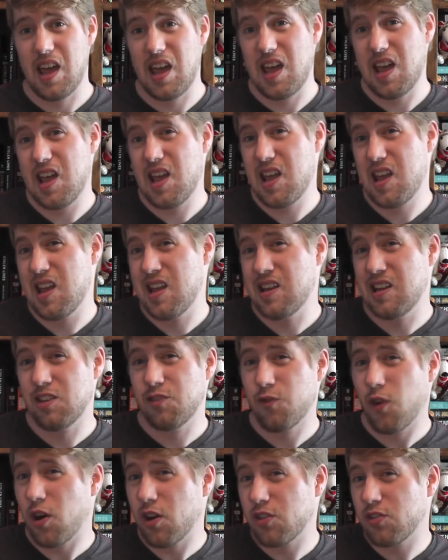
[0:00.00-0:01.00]
And as
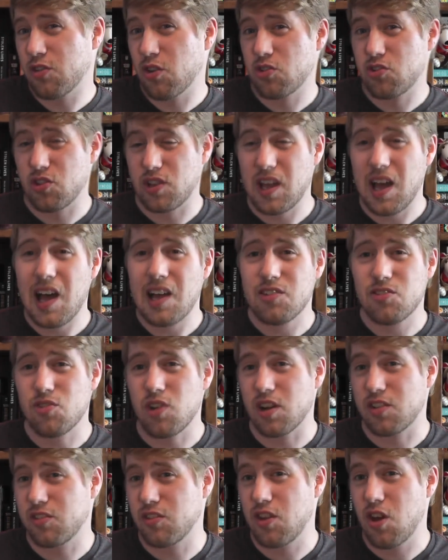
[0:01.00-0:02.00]
far as social
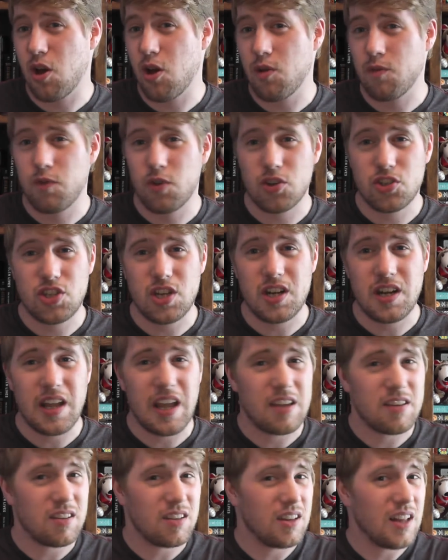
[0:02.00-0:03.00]
constructs go, virginity
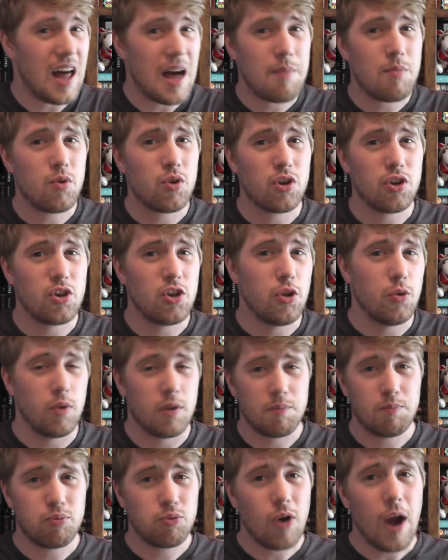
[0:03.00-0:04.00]
has a lot more to do
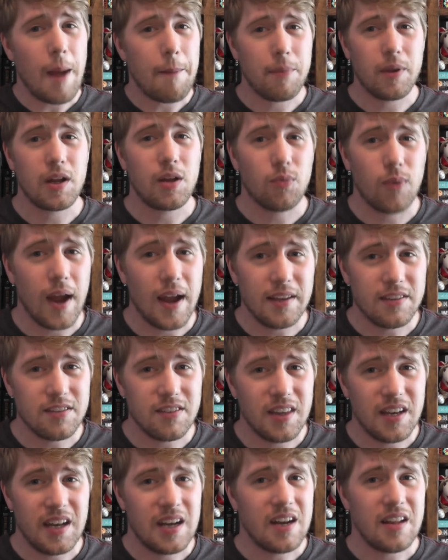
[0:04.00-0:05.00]
with property rights
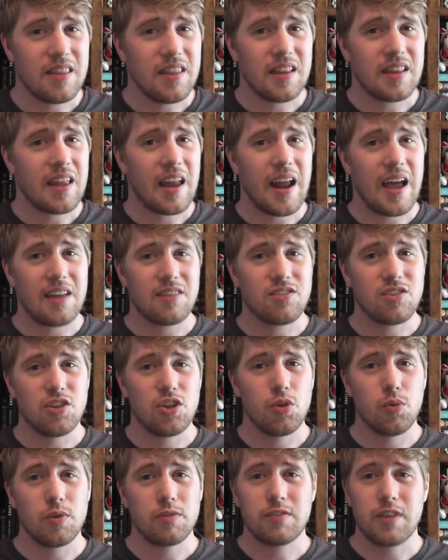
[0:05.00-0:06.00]
than anything that has to
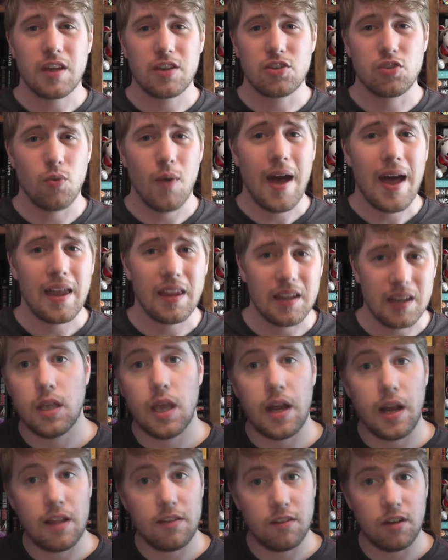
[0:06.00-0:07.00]
do with sexuality.
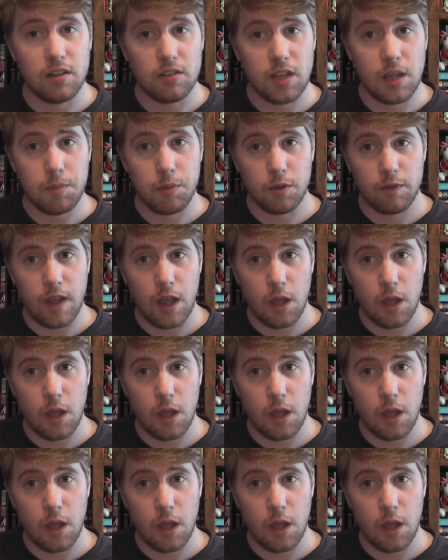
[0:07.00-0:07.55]
Yet, as an example of